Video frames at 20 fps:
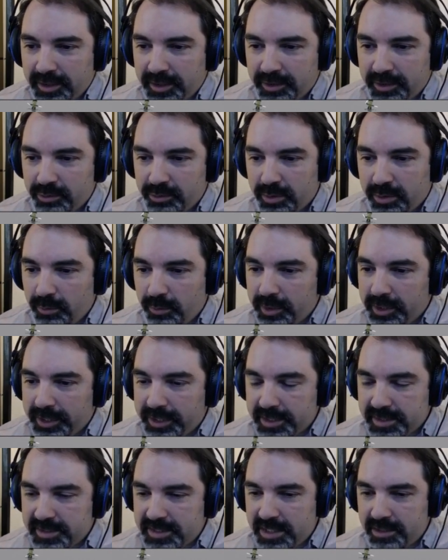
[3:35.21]
That's what it really
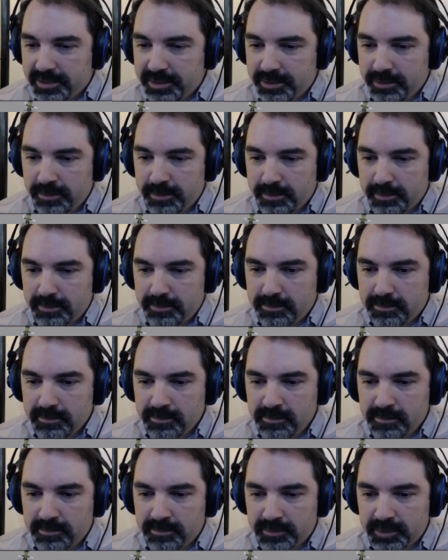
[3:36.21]
gets down
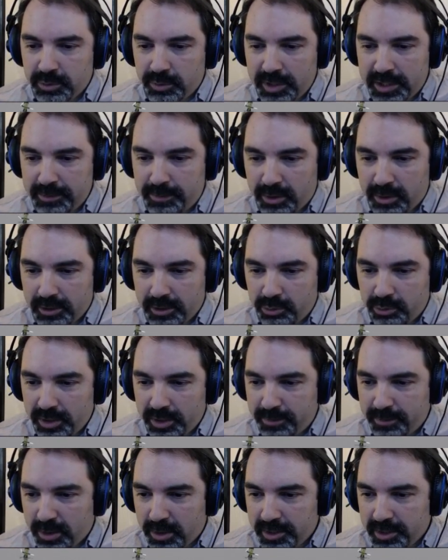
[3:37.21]
to. 20 parts,
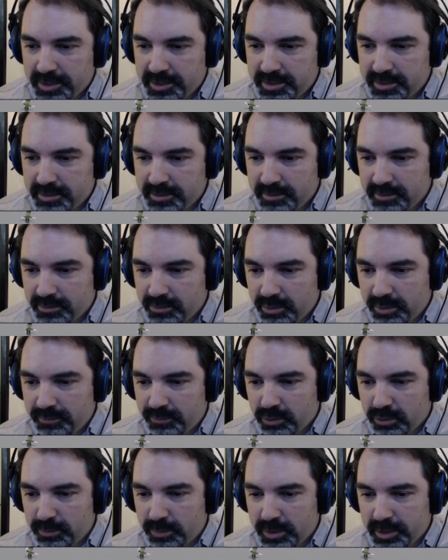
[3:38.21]

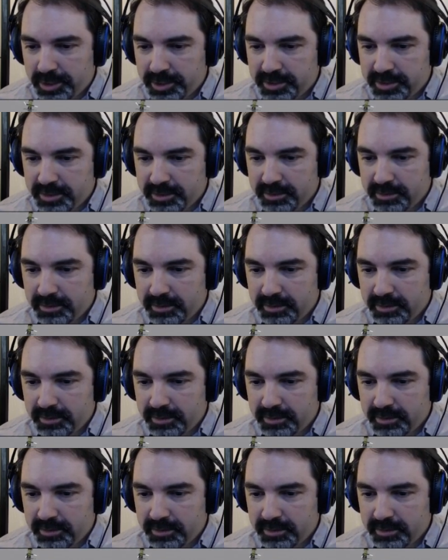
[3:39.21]
24 parts.